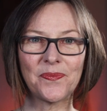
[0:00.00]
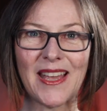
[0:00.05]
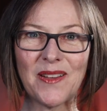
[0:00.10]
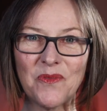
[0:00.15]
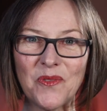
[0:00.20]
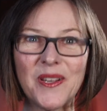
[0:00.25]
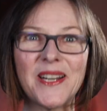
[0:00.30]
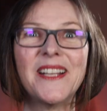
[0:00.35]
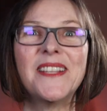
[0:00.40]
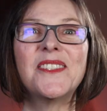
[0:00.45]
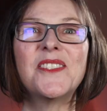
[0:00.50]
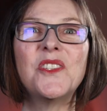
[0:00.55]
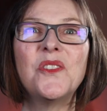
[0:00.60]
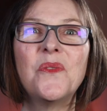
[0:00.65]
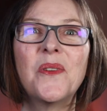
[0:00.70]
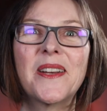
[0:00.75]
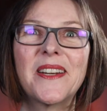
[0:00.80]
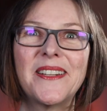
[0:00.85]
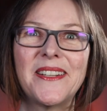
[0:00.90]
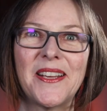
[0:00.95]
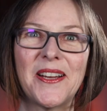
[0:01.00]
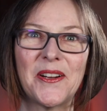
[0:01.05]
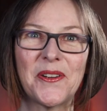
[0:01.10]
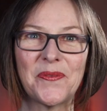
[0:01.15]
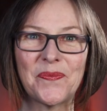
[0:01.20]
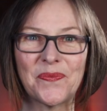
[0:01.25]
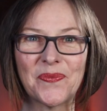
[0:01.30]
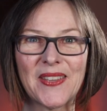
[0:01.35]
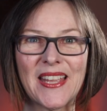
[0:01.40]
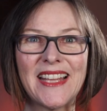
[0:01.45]
And what else do you want to know?
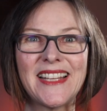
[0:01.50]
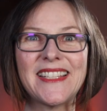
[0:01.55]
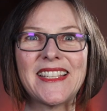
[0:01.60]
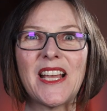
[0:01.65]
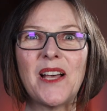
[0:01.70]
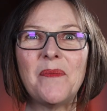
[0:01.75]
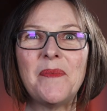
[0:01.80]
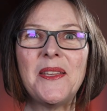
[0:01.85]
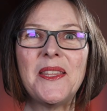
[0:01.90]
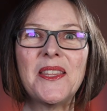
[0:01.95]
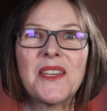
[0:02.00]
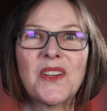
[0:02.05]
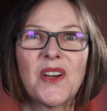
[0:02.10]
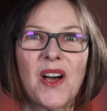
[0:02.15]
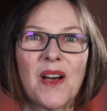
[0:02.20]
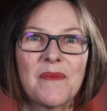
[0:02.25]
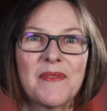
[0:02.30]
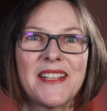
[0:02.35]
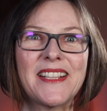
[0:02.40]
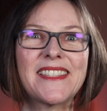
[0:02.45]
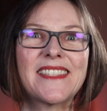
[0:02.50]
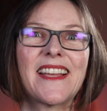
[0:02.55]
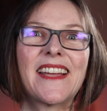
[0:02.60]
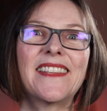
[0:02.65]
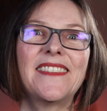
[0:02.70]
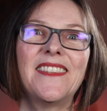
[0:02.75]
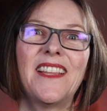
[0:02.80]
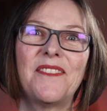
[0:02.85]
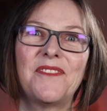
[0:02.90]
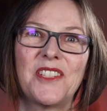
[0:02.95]
Tell me in the comments.
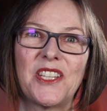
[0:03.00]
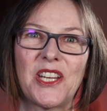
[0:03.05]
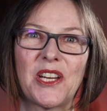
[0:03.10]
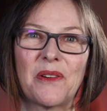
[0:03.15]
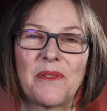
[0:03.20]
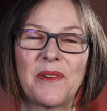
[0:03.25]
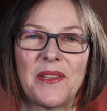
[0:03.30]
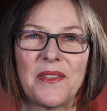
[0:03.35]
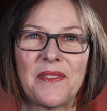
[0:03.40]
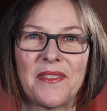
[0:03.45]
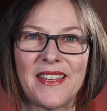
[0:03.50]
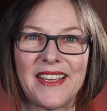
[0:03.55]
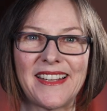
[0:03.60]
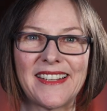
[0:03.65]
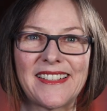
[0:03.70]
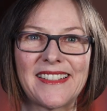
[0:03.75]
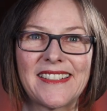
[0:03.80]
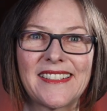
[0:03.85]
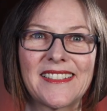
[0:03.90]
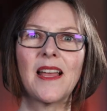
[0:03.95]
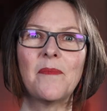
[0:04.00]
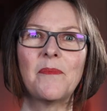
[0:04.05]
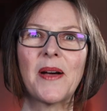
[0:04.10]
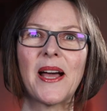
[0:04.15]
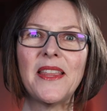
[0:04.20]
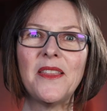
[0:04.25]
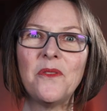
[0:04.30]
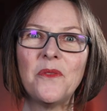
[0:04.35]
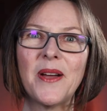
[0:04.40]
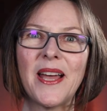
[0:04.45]
I'd love to hear what you think. And
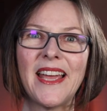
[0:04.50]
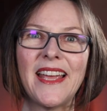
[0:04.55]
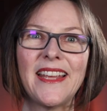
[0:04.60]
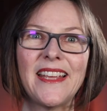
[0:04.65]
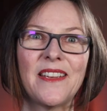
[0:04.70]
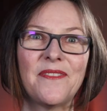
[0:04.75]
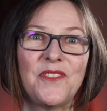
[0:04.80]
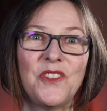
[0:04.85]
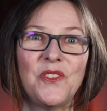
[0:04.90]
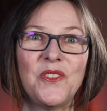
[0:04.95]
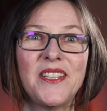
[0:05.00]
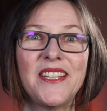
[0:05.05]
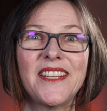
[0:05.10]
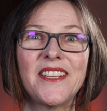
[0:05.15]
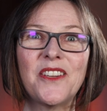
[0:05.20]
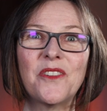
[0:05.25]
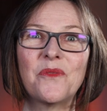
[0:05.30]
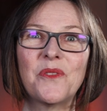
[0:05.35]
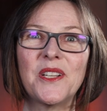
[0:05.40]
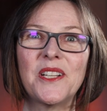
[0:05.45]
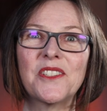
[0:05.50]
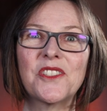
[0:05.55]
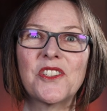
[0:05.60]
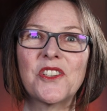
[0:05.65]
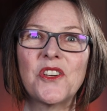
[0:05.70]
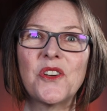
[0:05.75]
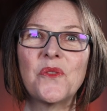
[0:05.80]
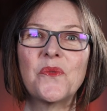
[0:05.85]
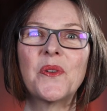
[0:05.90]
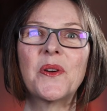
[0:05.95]
by the way, if you need a good
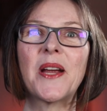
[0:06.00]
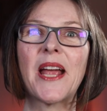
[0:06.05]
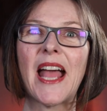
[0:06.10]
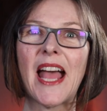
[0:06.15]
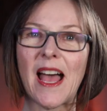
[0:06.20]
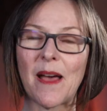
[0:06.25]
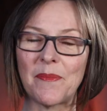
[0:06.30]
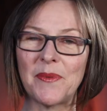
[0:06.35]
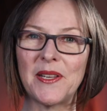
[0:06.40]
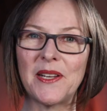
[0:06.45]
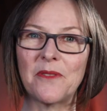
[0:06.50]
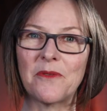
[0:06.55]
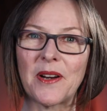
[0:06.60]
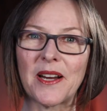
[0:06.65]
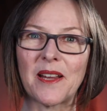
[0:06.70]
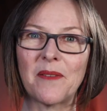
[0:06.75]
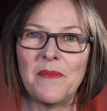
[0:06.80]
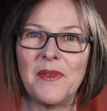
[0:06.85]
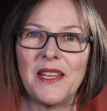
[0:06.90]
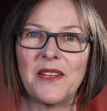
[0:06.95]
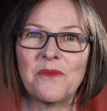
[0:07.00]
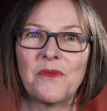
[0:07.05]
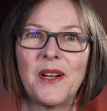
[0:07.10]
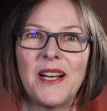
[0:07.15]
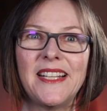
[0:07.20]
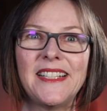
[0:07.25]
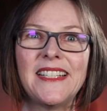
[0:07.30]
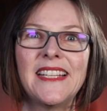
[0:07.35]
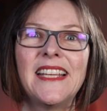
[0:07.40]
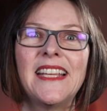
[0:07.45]
realtor, we're happy to recommend
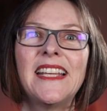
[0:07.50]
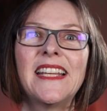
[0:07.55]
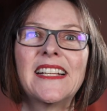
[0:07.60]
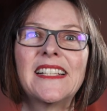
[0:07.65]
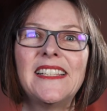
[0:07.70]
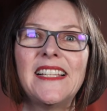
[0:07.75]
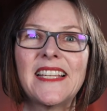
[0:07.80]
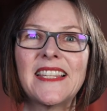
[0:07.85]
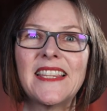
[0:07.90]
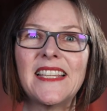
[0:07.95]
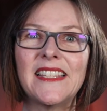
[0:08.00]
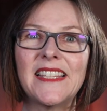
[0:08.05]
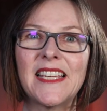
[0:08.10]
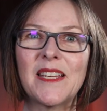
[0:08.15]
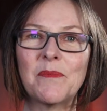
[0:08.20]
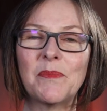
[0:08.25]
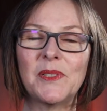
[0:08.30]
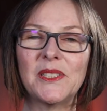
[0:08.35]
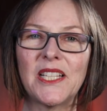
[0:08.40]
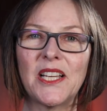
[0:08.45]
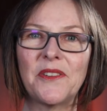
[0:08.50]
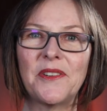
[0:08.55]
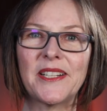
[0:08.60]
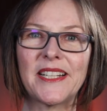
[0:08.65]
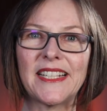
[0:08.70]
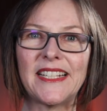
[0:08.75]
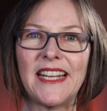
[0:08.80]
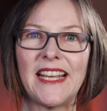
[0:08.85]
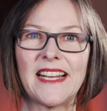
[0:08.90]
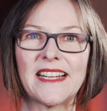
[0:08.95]
one. Click the link below to
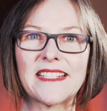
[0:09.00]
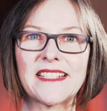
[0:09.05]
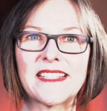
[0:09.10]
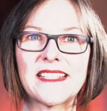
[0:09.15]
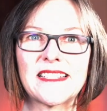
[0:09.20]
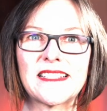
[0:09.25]
connect.